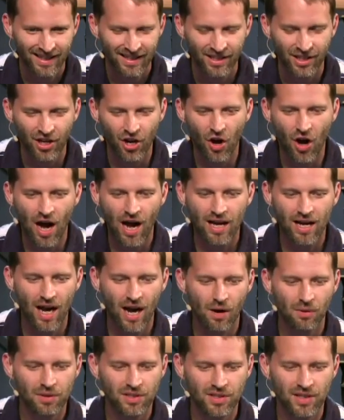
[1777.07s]
You know, I,
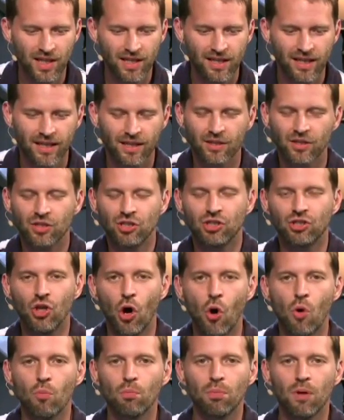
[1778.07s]
I would say that
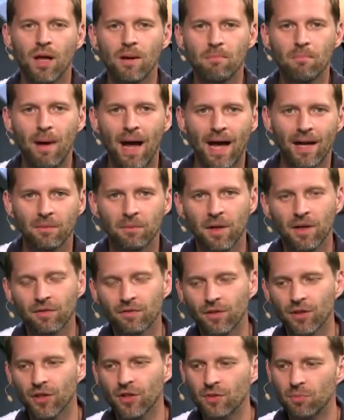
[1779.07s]
don't blame Mad Men
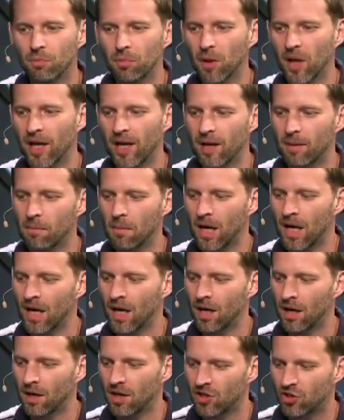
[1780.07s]
for this, blame
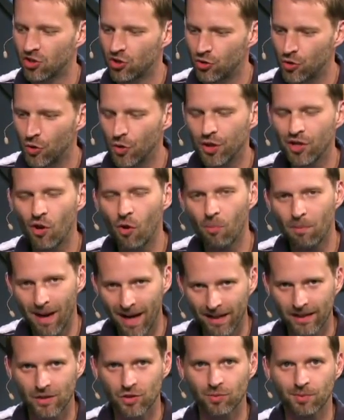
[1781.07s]
studio
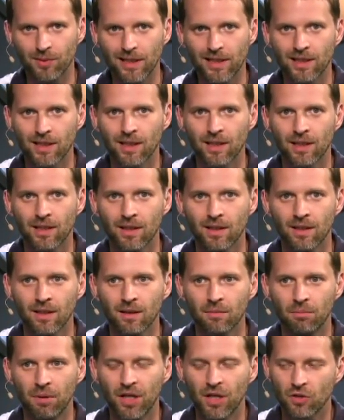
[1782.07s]
management.
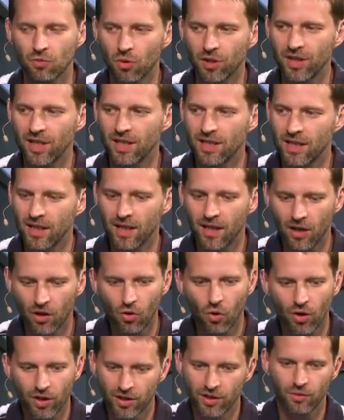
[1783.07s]
Because what they did,
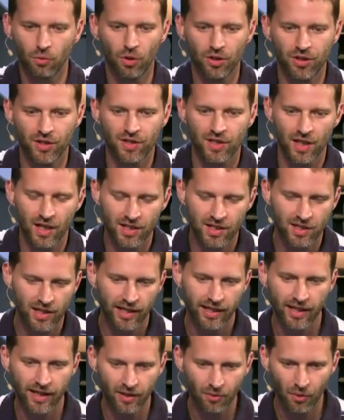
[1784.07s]
according to what this guy's
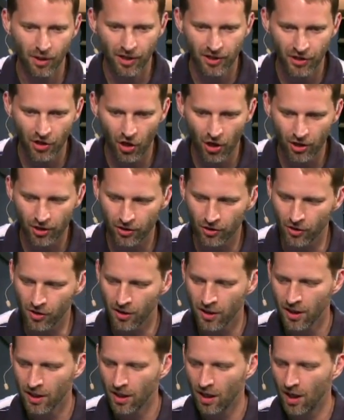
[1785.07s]
saying anyway in the
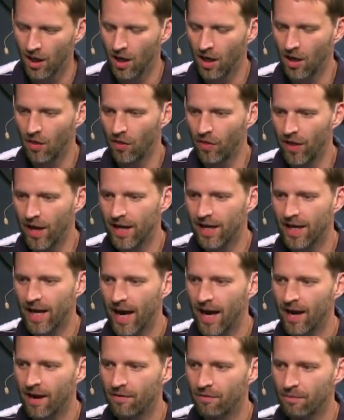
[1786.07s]
article, uh, they
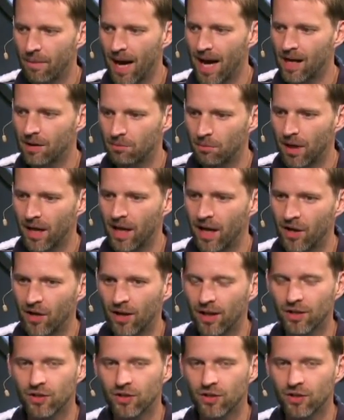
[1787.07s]
gave Mad Men